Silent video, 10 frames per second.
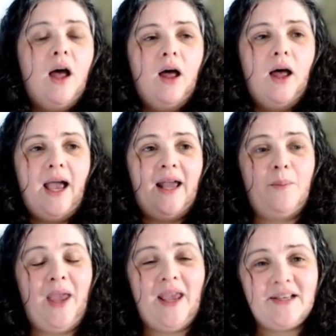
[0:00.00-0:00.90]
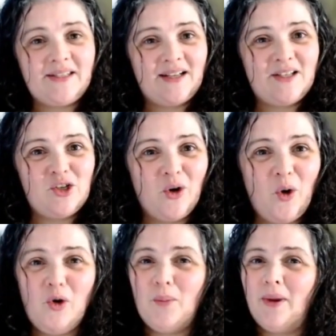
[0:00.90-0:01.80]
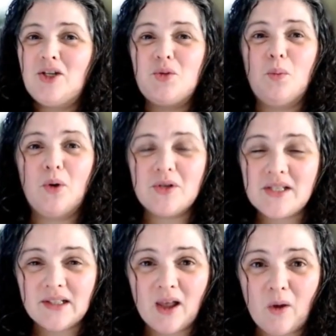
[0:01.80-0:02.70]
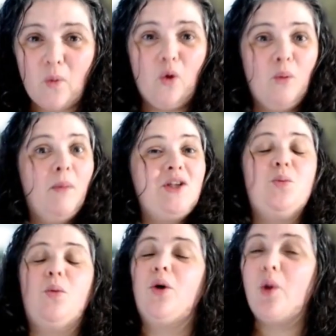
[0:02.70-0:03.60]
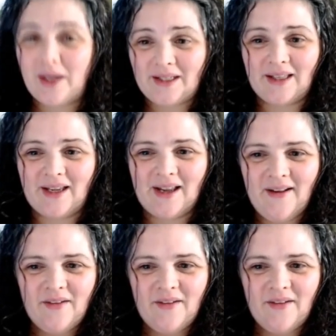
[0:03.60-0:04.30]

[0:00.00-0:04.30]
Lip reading: at a pace that is your own, much more slow or much more quickly,